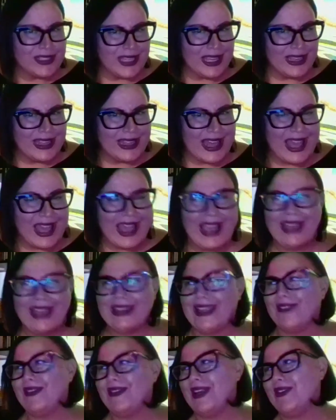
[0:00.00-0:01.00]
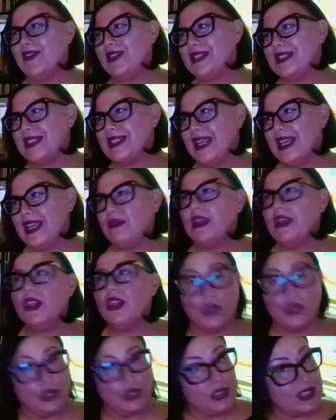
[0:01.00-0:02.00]
seen that. I've never seen,
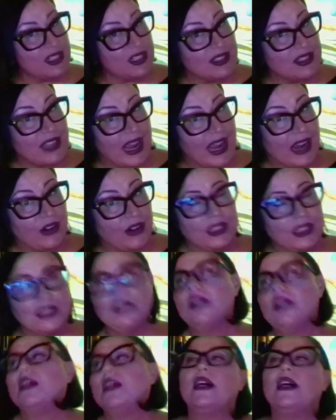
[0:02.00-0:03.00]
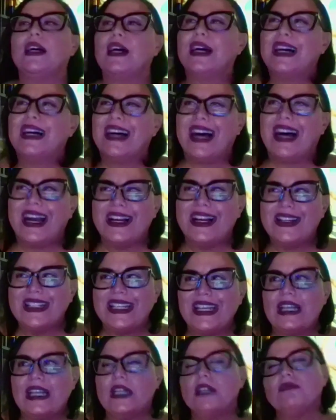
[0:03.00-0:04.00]
you could see Sarah,
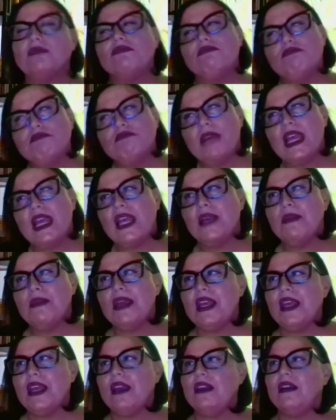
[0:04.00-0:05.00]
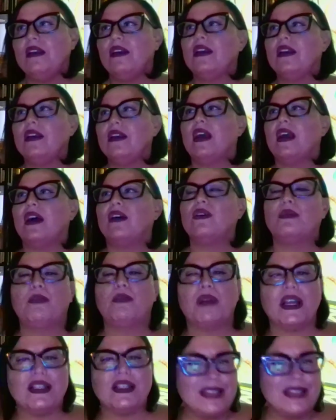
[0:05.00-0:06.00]
Ariel, maybe,
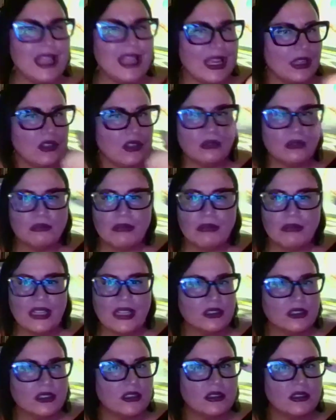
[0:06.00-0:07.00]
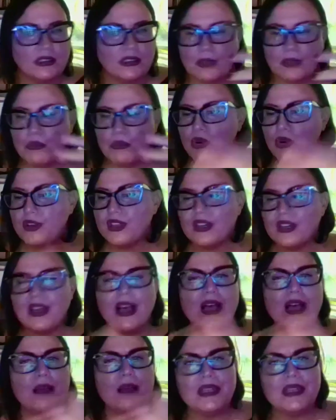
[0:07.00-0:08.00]
but Daniel, Michael, like more of the
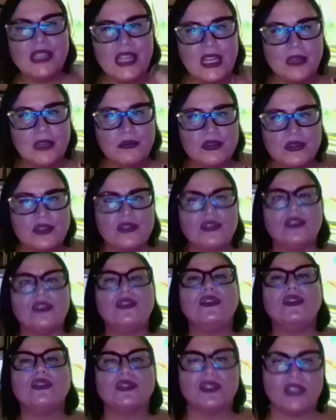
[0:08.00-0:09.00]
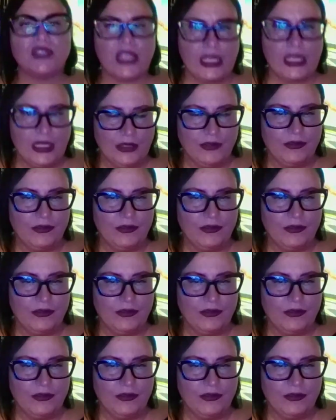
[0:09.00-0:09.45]
common names you'll see.